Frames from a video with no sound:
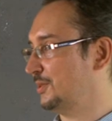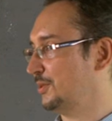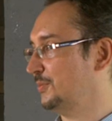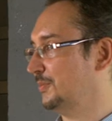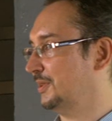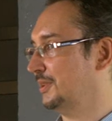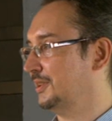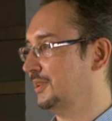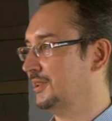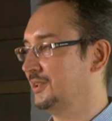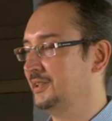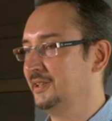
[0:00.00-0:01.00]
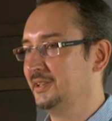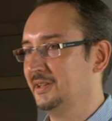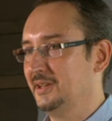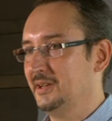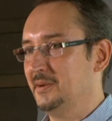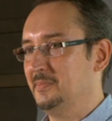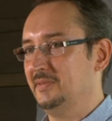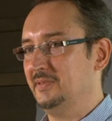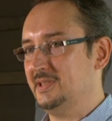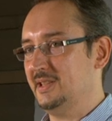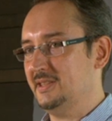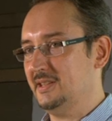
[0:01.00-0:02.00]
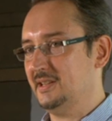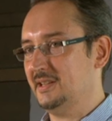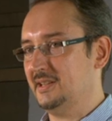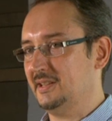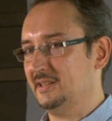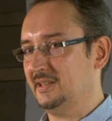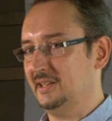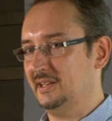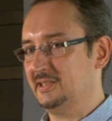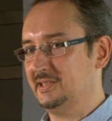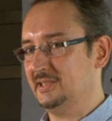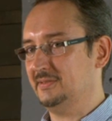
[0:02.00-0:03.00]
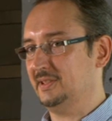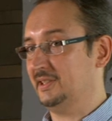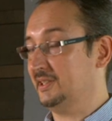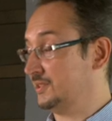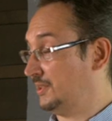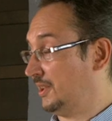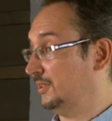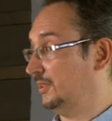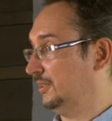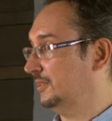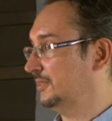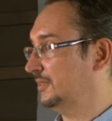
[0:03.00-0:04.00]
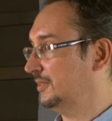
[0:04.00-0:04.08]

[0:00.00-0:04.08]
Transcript: If we analyze the behavior of the collective or the country,